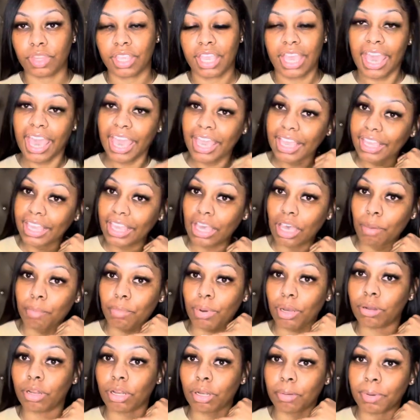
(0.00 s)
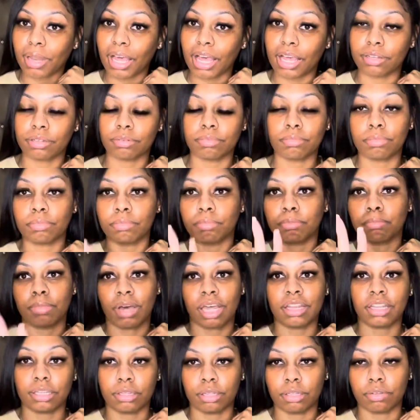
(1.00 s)
hey kim blah blah
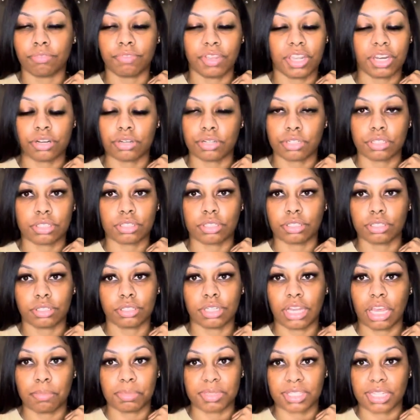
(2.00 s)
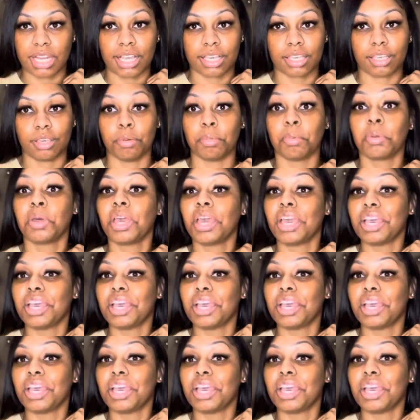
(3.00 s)
my vendor's name is not kim